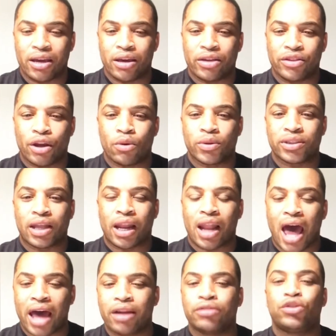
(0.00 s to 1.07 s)
There was a
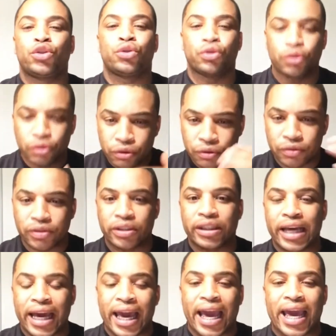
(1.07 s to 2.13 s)
lot of truths,
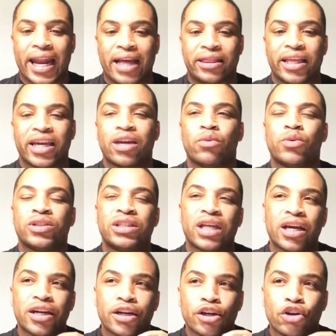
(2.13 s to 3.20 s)
and I think it was done in
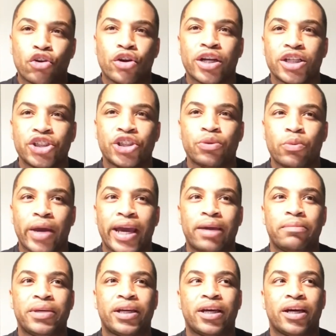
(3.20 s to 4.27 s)
a cringy way
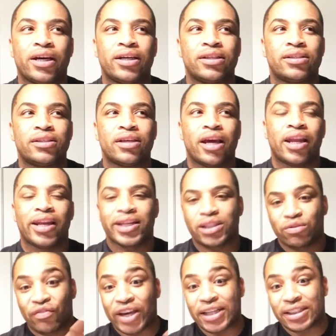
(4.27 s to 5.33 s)
because, let's
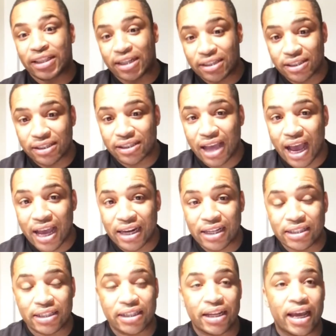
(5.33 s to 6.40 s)
face it, in society
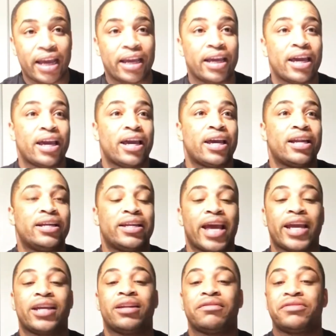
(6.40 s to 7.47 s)
today,
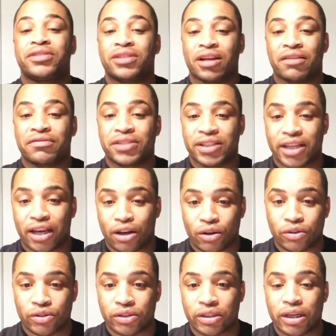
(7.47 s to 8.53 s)
negative stuff
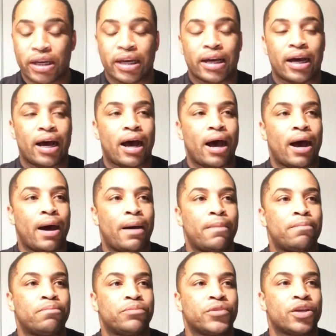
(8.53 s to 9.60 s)
sells.
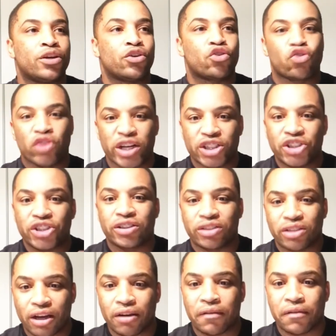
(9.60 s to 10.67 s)
Cringy
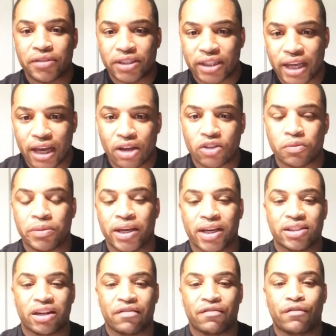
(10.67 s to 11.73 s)
stuff sells because it
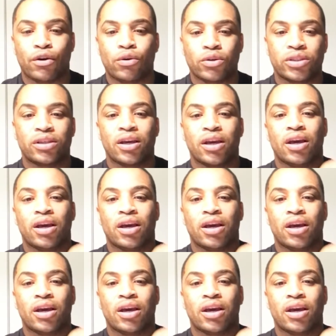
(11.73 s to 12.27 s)
evokes